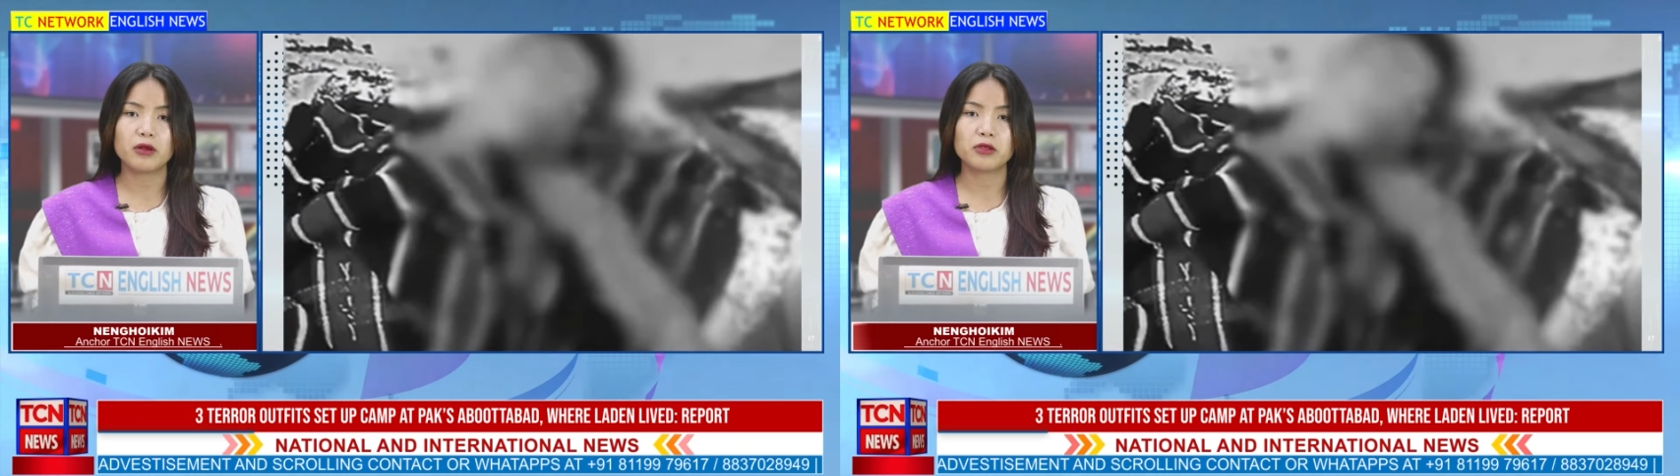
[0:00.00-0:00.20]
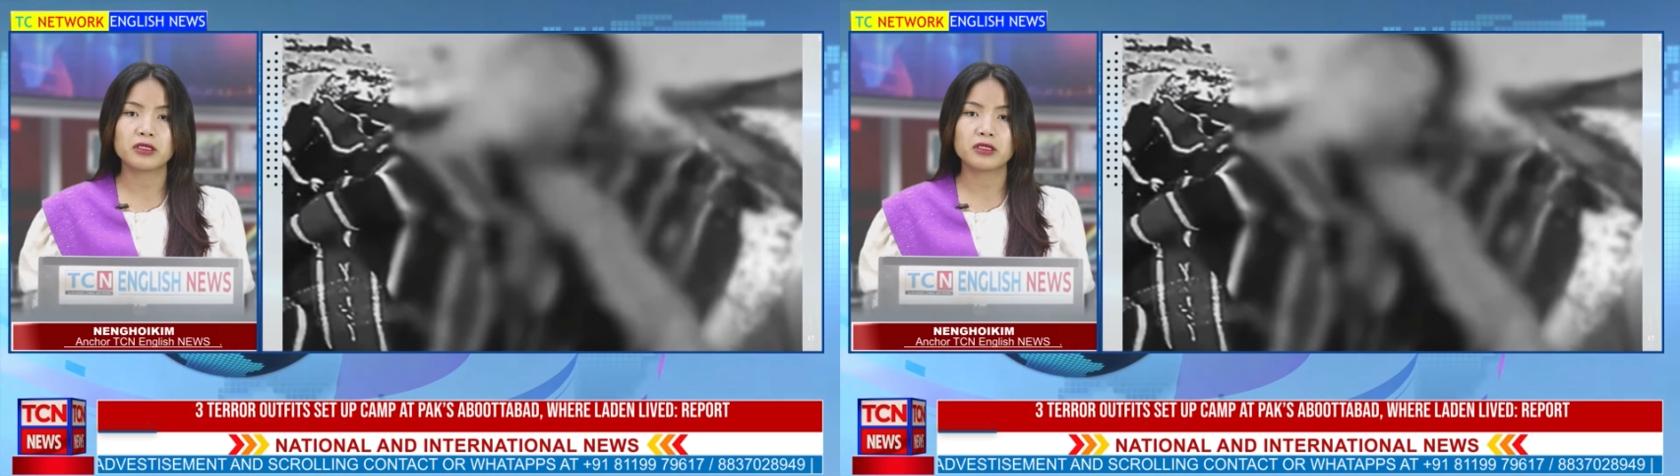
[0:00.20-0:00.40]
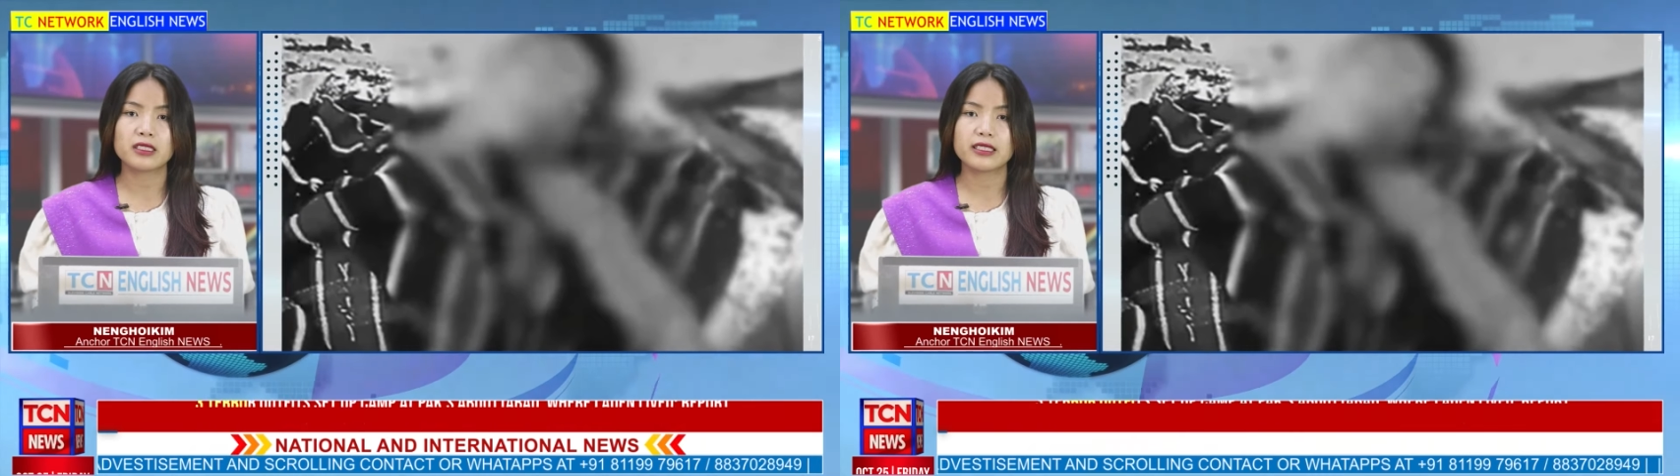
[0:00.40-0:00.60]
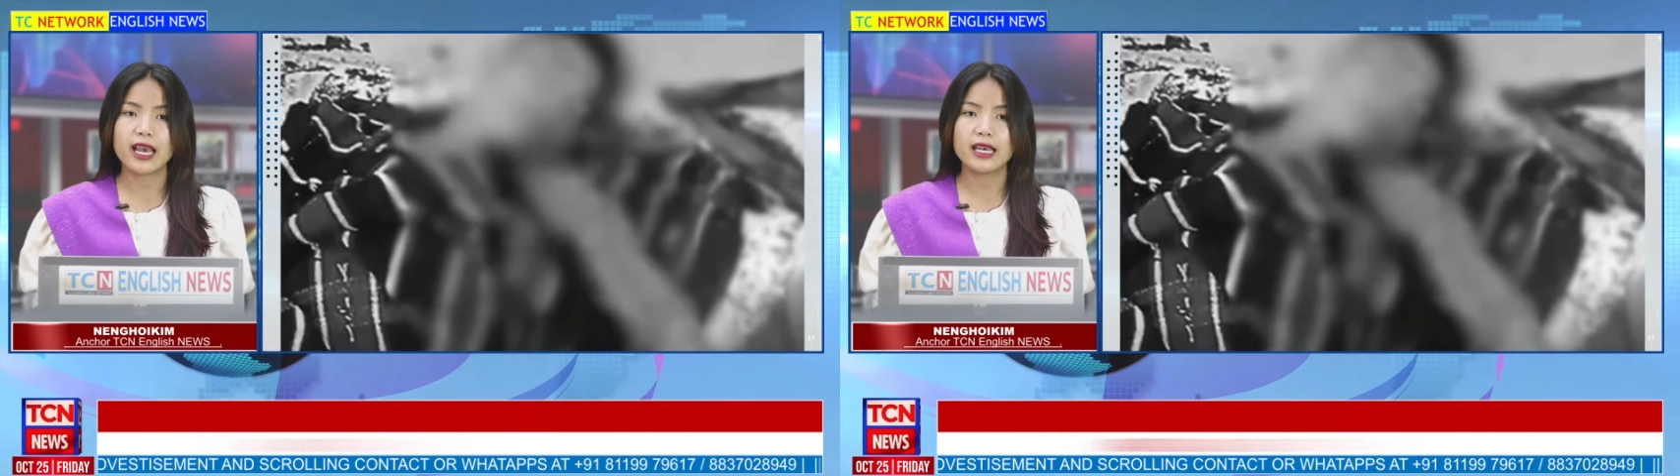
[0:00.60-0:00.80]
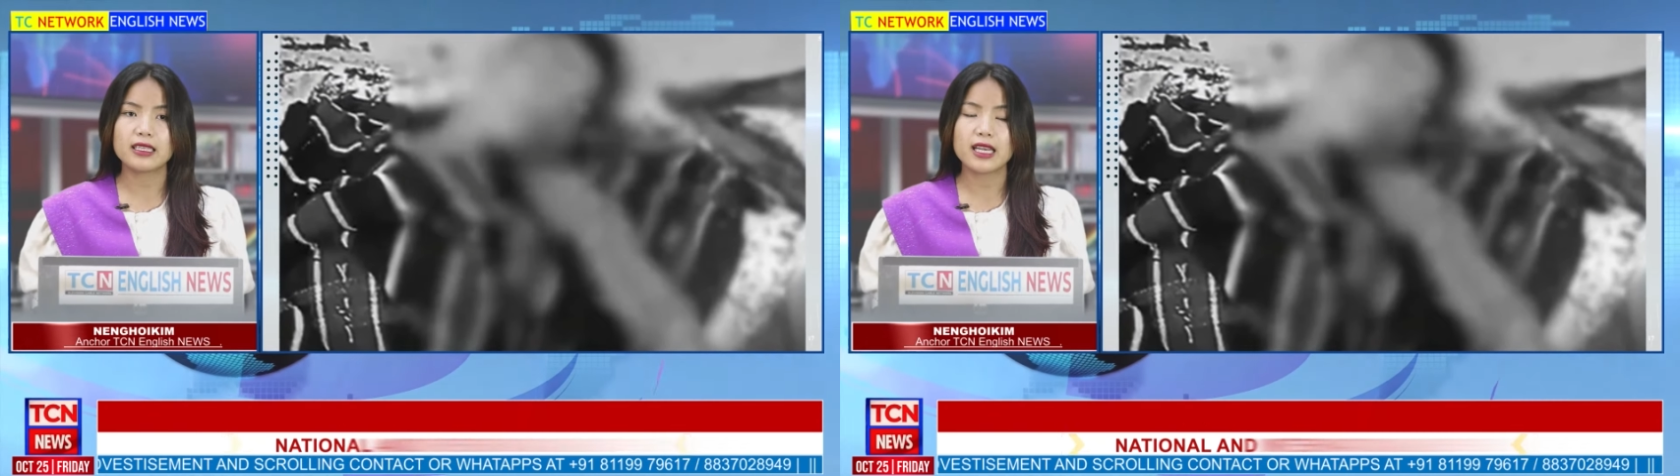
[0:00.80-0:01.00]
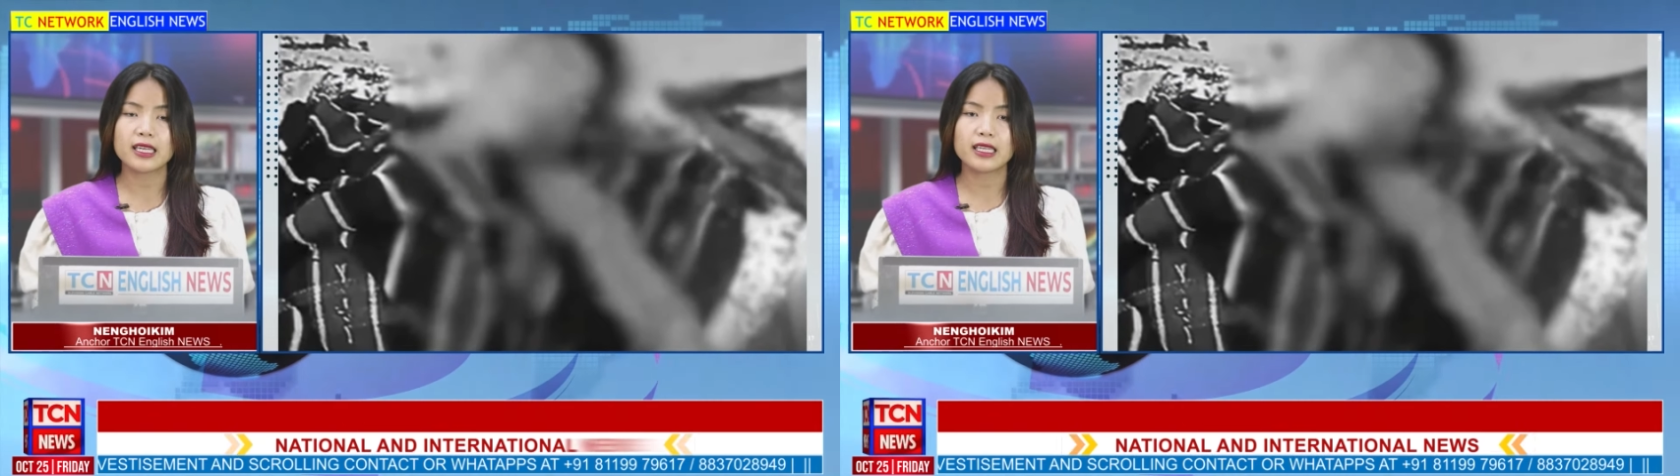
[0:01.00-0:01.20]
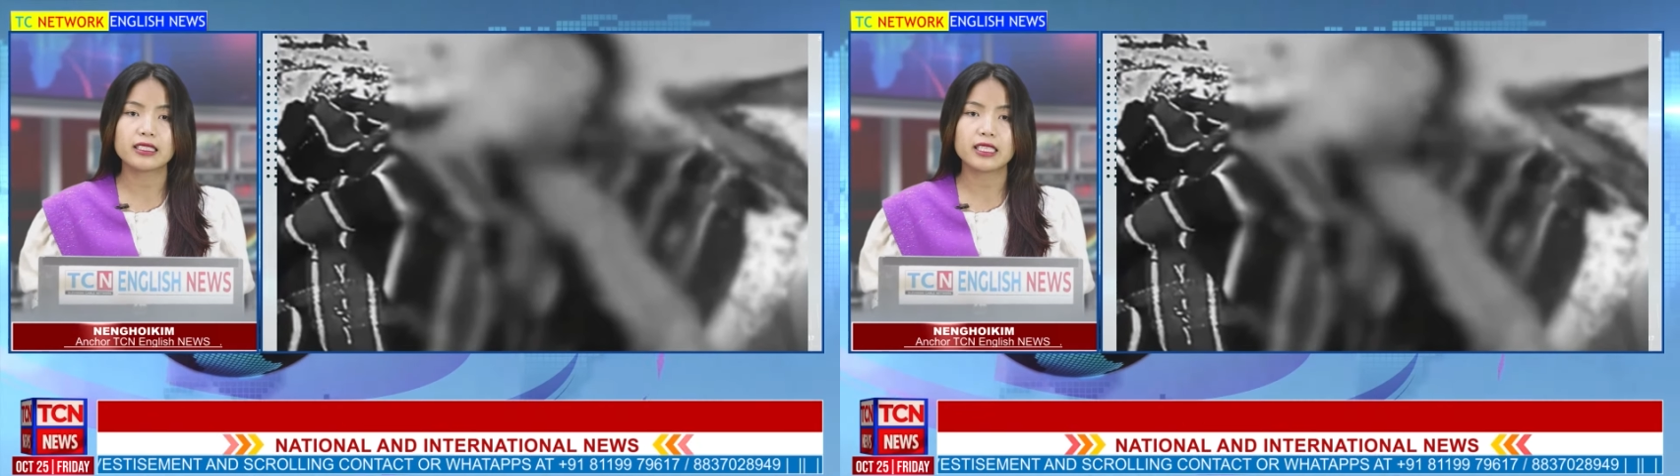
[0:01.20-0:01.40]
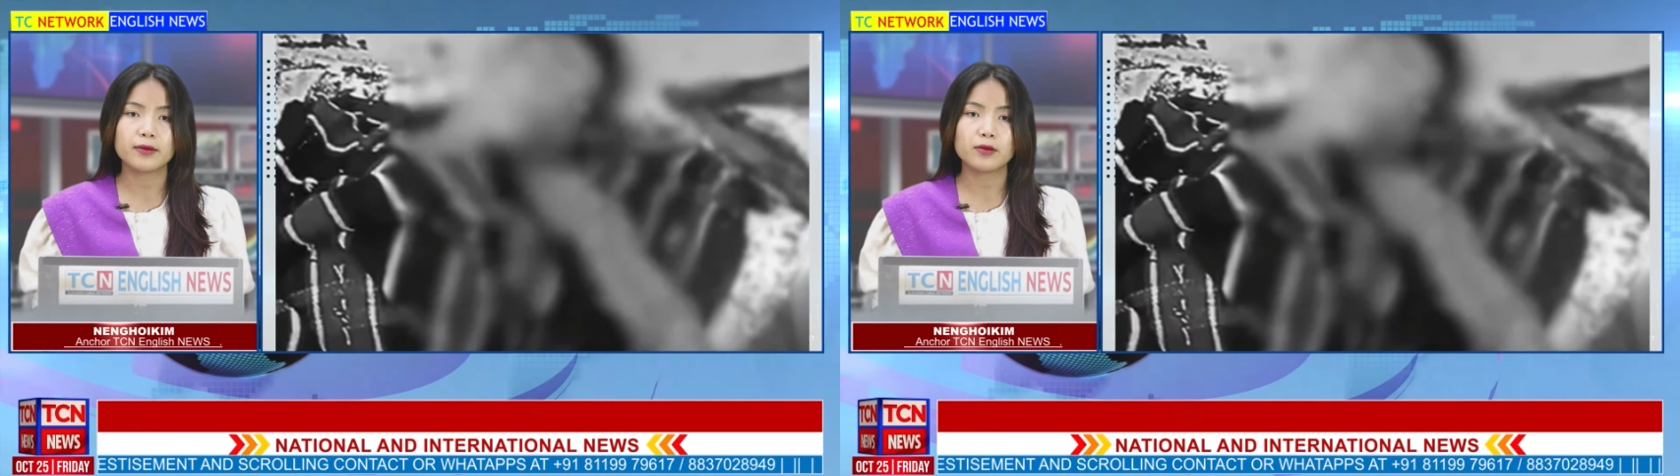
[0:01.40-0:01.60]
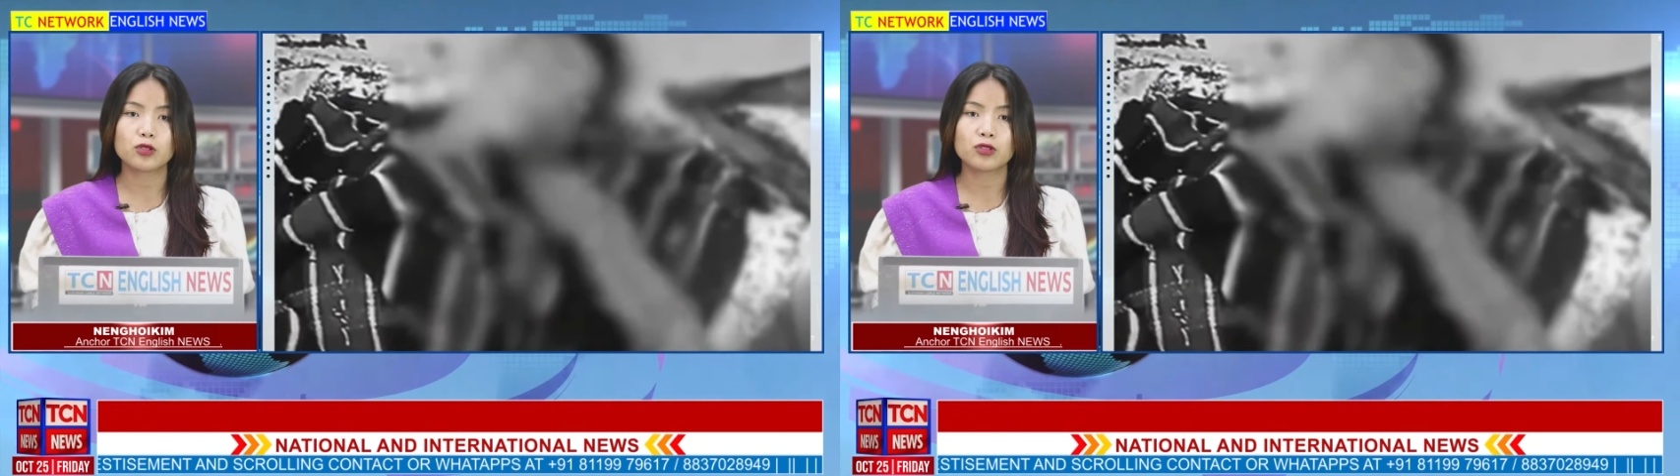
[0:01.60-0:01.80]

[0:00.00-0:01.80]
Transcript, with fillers: surrounding the death and attempts